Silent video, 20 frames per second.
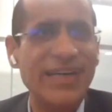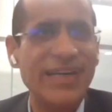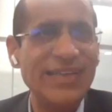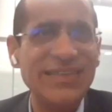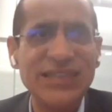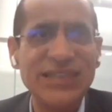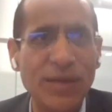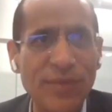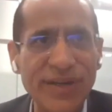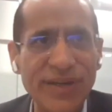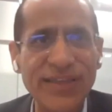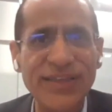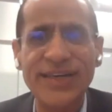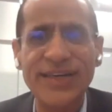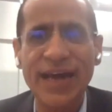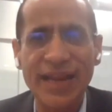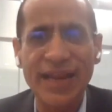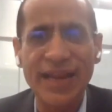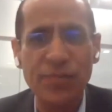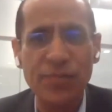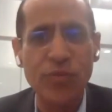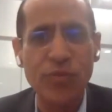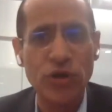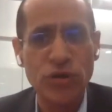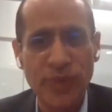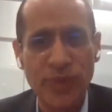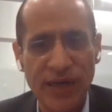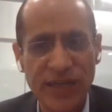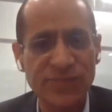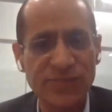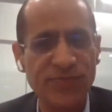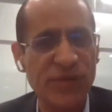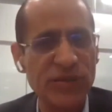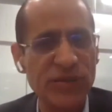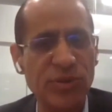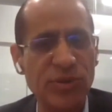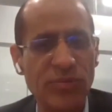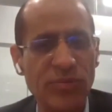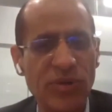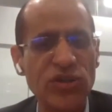In summary, their career prospects must be